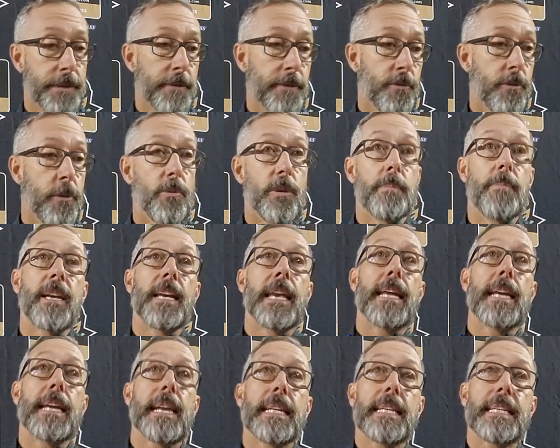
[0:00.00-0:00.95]
we
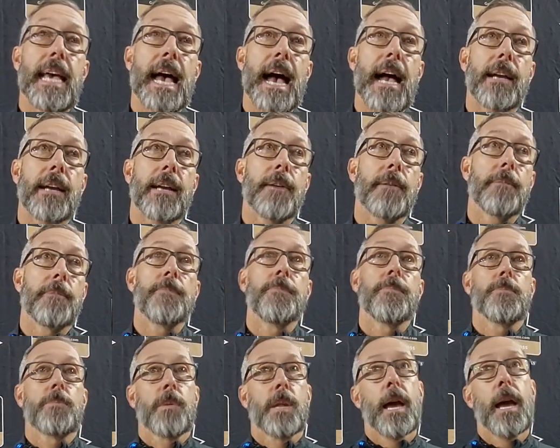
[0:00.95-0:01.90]
begin an attack,
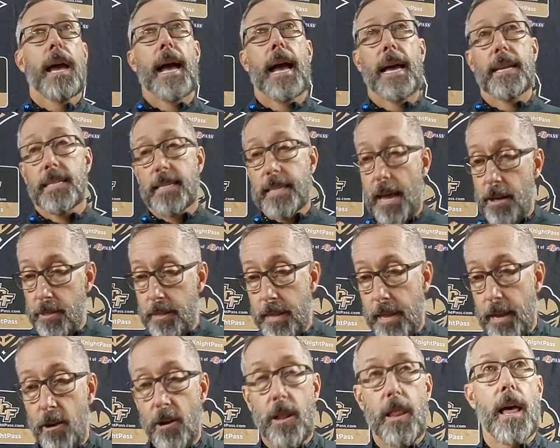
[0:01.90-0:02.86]
and South
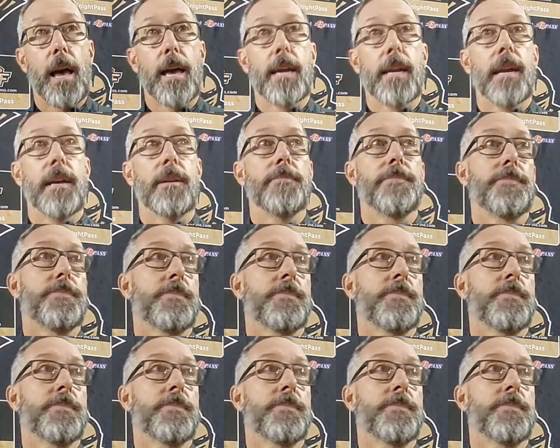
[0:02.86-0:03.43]
Carolina